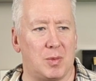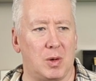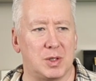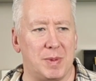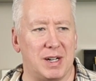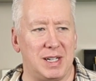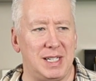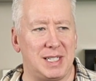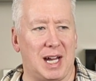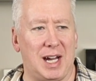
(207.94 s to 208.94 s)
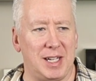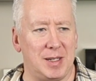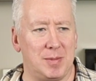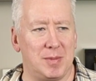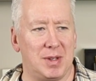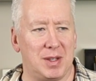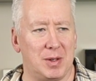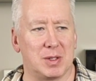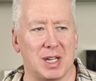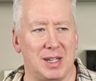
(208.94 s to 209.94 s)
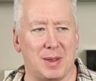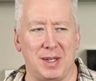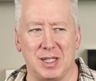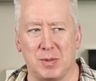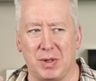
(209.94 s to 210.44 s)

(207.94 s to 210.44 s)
rosemary, thyme, those kind of things,